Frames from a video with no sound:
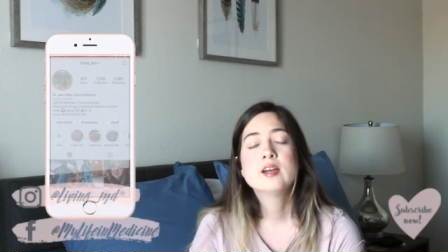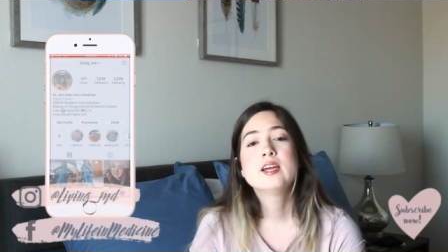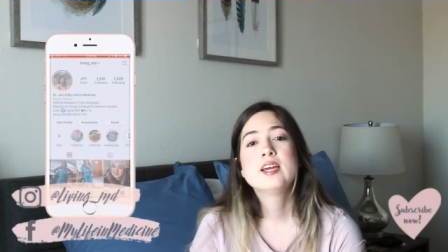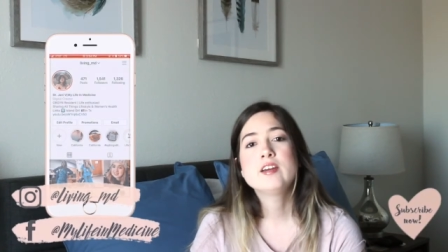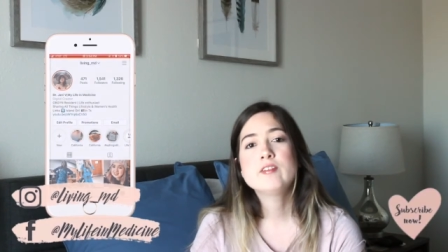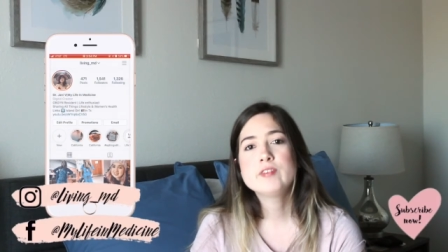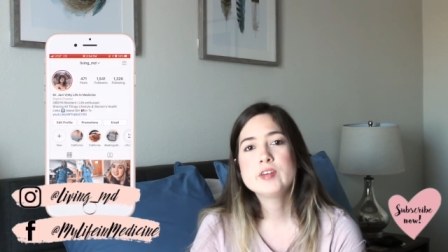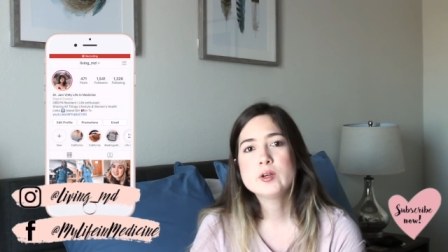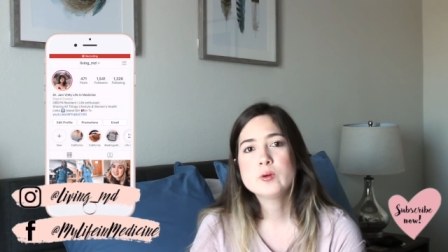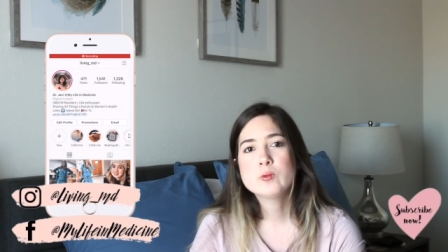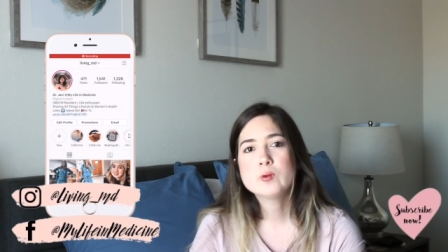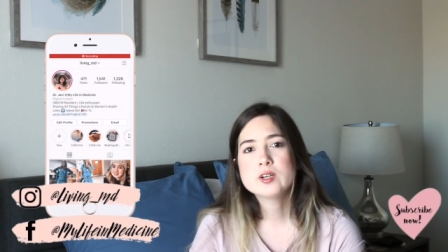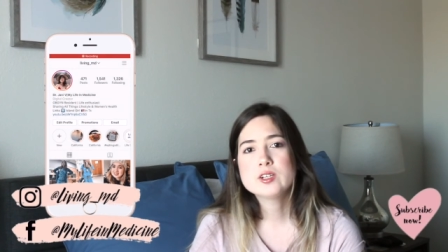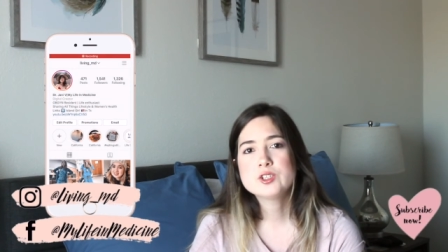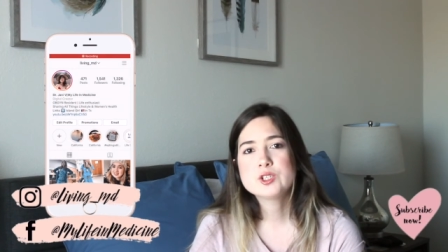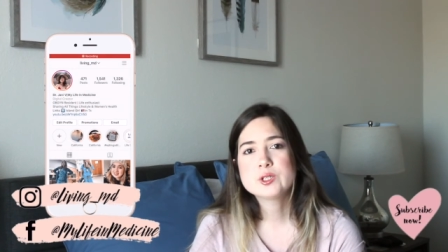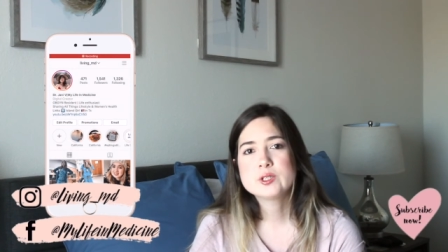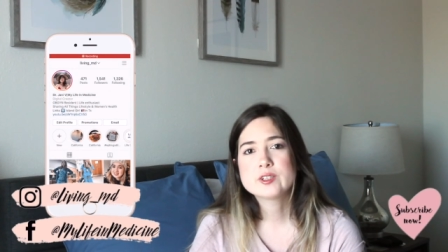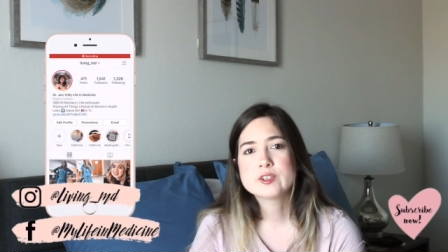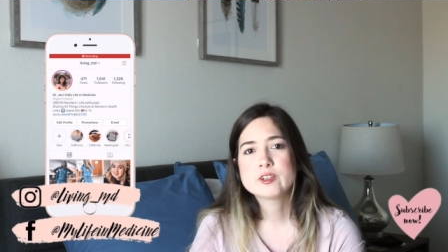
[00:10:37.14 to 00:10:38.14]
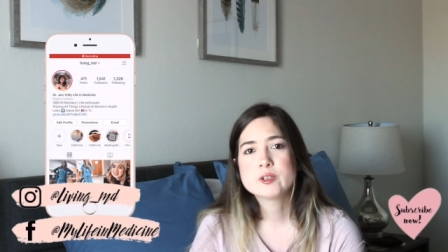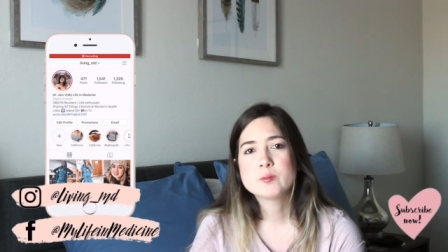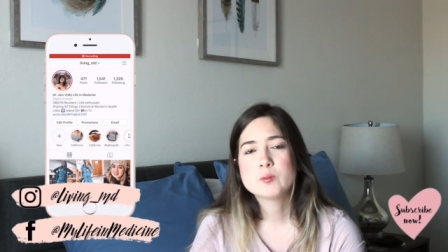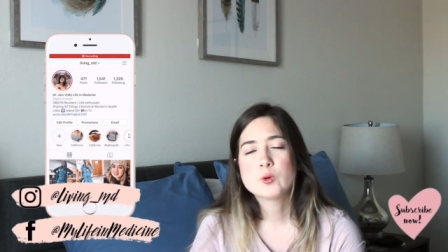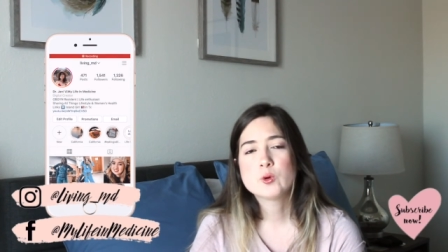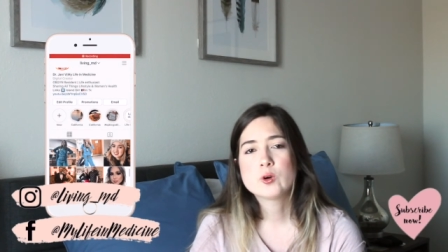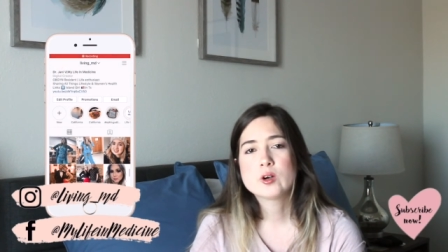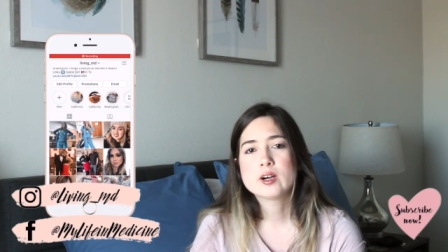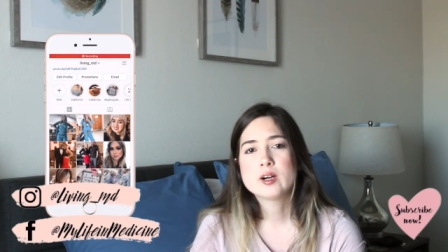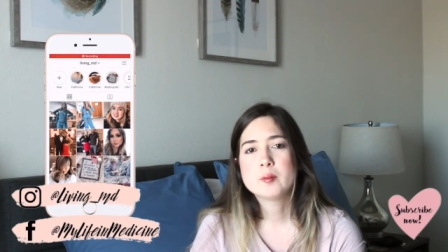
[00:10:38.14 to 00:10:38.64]
If you want to learn
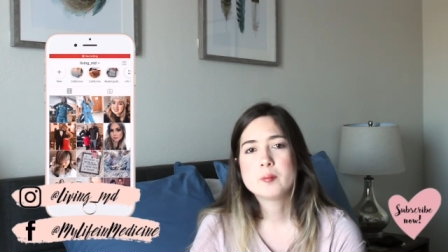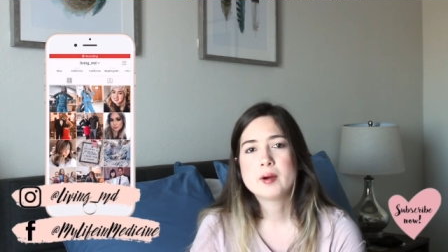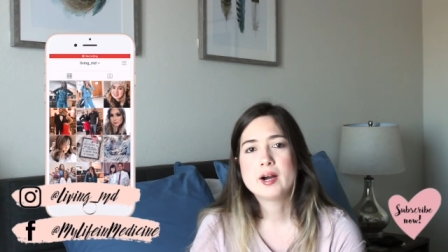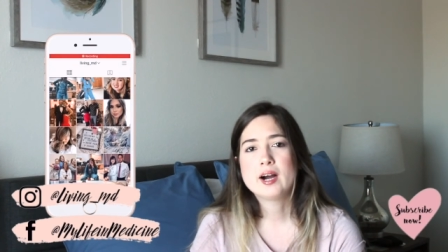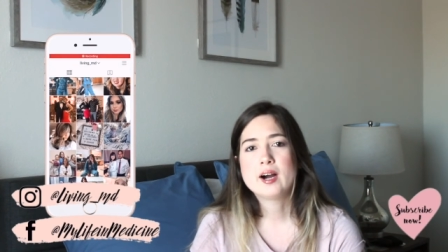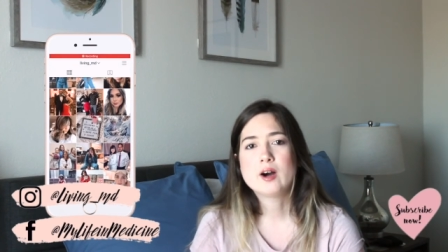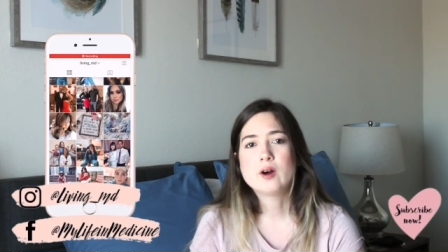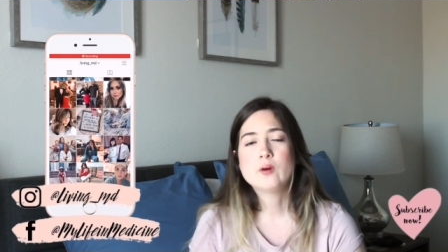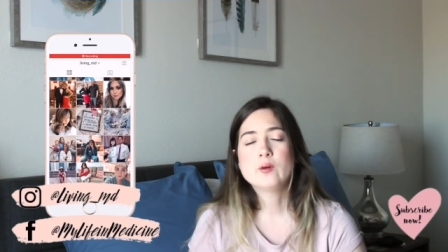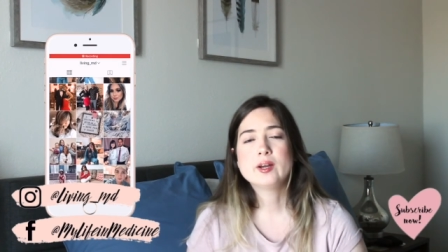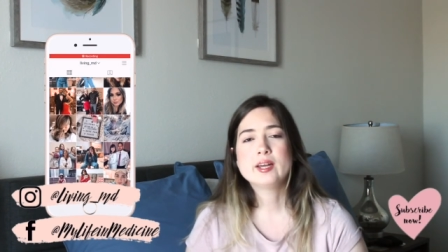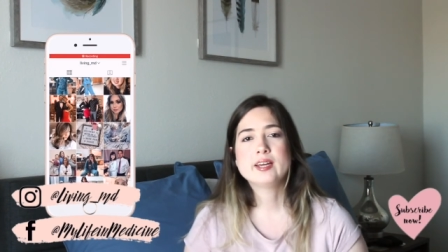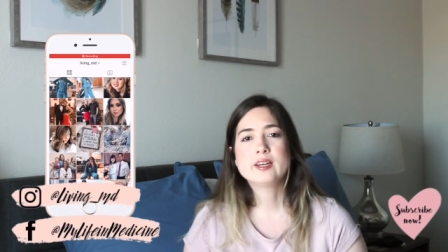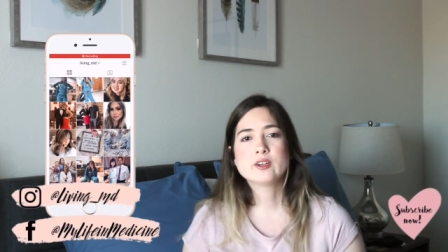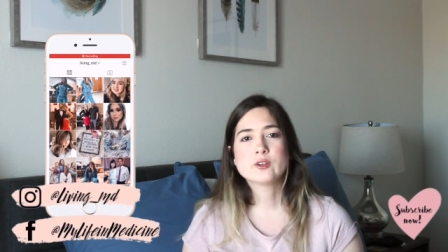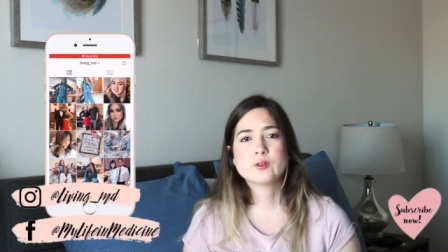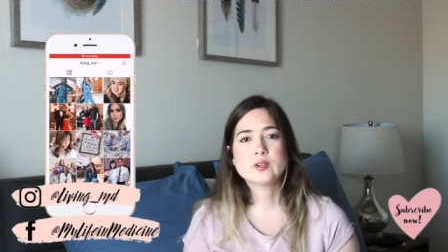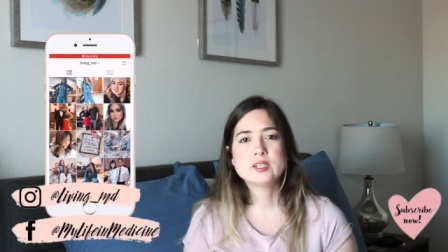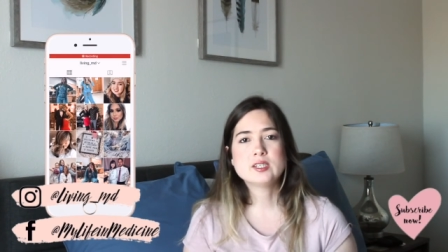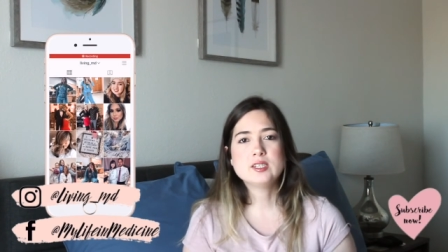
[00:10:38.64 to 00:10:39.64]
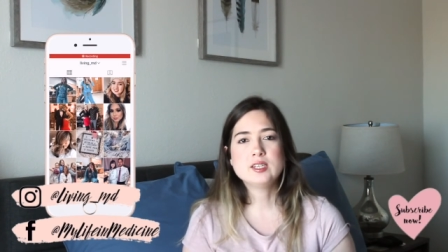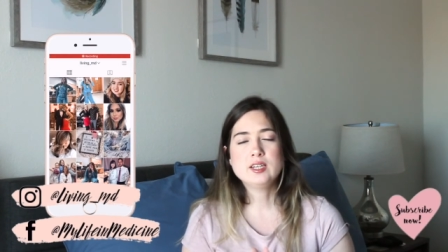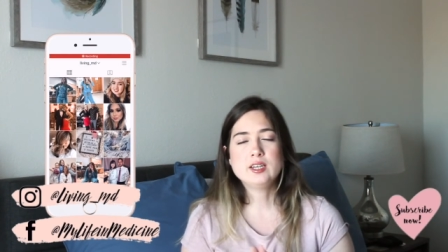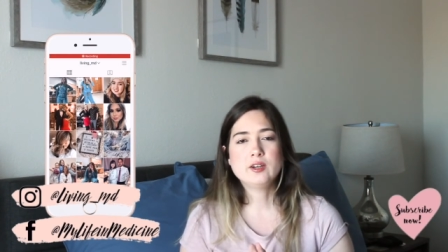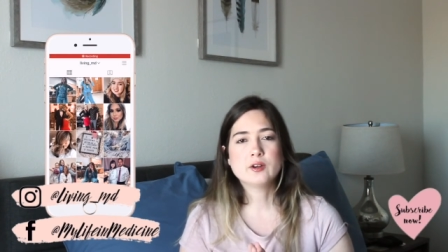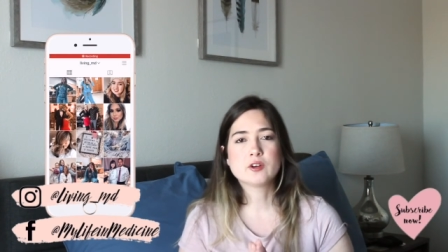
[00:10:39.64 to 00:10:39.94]
more about increasing